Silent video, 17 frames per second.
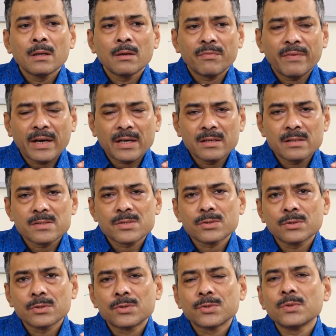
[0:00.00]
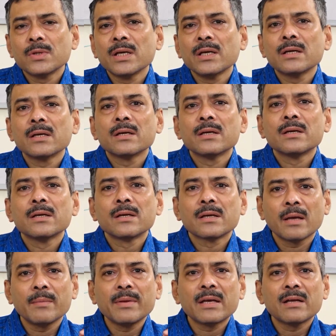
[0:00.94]
factors controlling
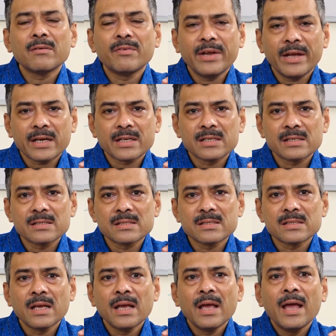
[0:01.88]
chemical reactions,